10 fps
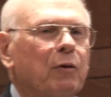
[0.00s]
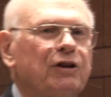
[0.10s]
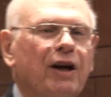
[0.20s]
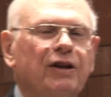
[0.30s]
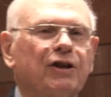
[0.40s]

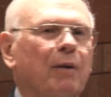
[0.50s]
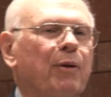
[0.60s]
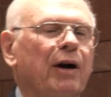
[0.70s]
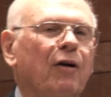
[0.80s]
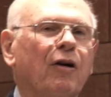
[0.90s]
change our
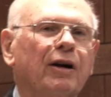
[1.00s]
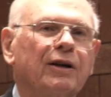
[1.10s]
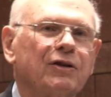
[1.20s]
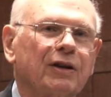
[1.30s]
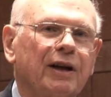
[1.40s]

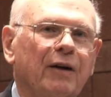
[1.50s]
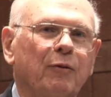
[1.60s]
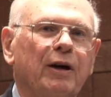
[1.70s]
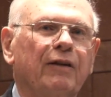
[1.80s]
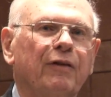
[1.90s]
priorities and get
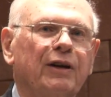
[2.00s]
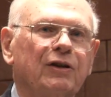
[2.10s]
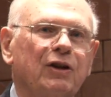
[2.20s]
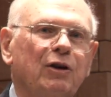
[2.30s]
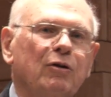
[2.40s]
rid of
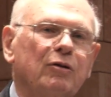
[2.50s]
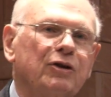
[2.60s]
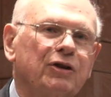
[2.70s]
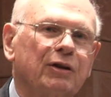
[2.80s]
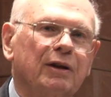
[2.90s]
these
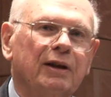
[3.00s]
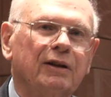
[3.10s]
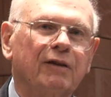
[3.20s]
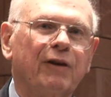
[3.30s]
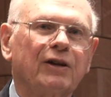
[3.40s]
huge
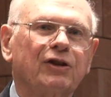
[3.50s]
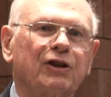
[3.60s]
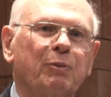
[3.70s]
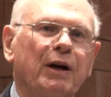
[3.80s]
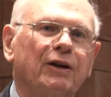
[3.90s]
defense
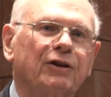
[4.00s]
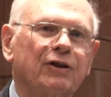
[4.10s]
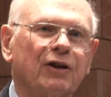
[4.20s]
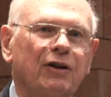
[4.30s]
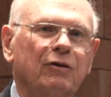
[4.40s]

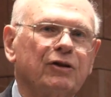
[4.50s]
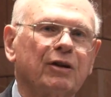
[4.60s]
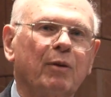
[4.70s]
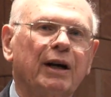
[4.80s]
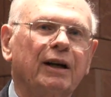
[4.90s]
expenditures and use
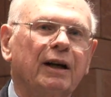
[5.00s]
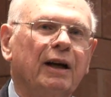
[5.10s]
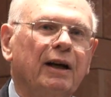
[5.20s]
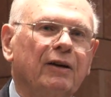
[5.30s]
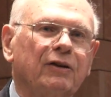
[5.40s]
the money
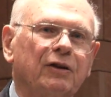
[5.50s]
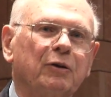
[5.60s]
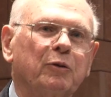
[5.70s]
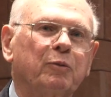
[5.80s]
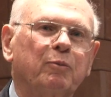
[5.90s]

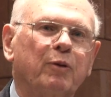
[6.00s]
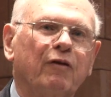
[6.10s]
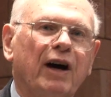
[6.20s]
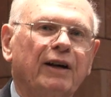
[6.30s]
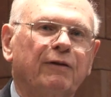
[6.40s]
to
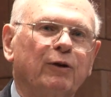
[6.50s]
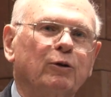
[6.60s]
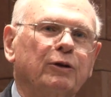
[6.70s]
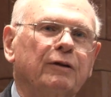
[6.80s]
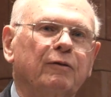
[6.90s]
provide
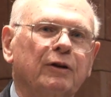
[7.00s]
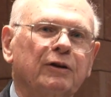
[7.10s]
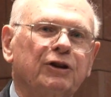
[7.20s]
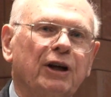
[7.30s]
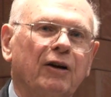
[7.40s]
food
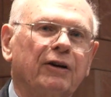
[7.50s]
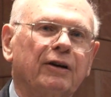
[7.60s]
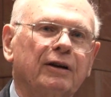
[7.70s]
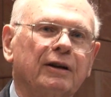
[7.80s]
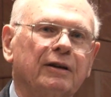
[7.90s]
and
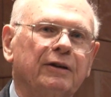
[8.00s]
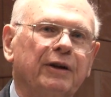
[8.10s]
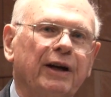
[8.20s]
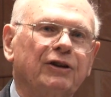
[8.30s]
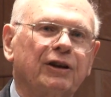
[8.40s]
shelter and
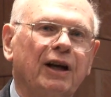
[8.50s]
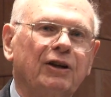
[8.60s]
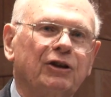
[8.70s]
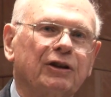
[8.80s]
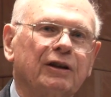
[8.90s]

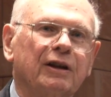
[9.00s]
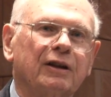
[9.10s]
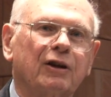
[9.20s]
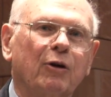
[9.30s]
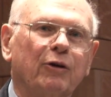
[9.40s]
education
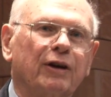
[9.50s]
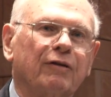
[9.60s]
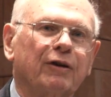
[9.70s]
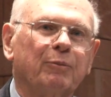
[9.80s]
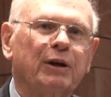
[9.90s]
and
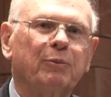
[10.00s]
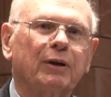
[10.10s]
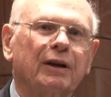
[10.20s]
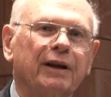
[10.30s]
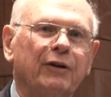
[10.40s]
clothing for
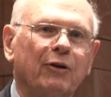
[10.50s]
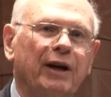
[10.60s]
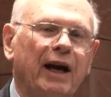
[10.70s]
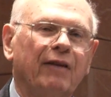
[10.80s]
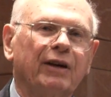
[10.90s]
people that
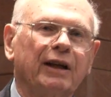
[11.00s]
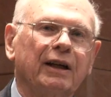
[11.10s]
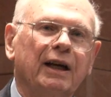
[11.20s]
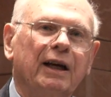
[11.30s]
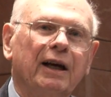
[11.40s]
don't have
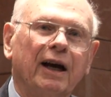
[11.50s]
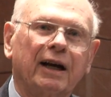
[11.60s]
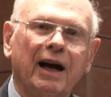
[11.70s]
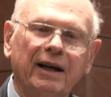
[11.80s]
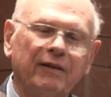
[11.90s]
any.
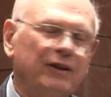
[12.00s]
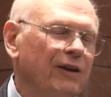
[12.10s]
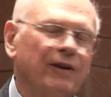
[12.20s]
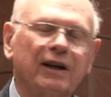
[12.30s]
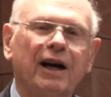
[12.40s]
A
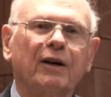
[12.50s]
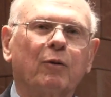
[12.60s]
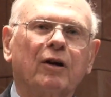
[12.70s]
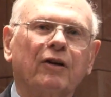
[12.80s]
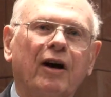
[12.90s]
different kind of
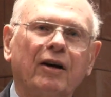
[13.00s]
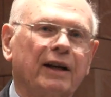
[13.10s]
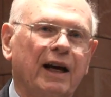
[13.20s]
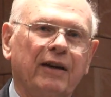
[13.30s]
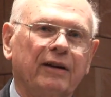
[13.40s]
world
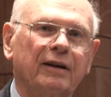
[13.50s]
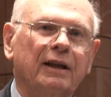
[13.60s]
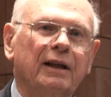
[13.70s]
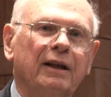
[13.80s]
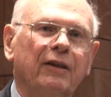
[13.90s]
altogether
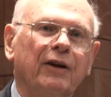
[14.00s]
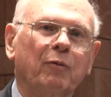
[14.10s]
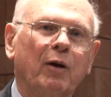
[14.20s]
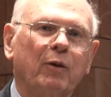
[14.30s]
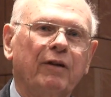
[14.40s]

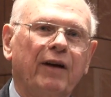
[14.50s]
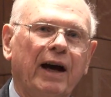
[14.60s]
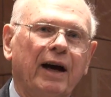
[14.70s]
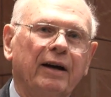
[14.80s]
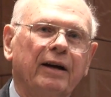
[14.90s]
than what we've
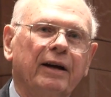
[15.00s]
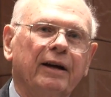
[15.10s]
had.